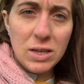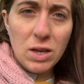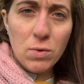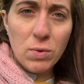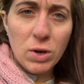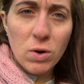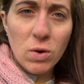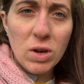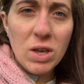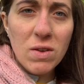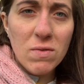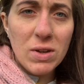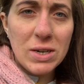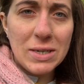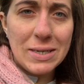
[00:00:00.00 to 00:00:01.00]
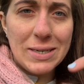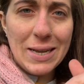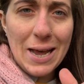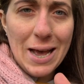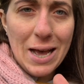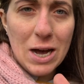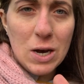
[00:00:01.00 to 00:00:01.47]
if we go even
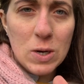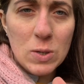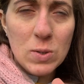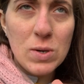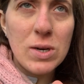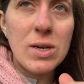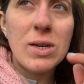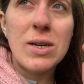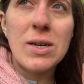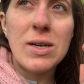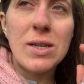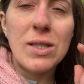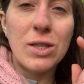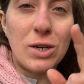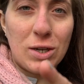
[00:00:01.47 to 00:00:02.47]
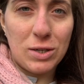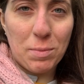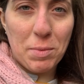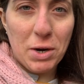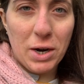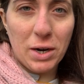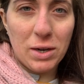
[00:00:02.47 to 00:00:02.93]
down, there is a
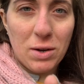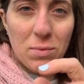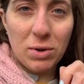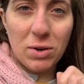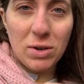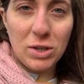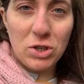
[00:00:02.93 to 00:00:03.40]
park. We're gonna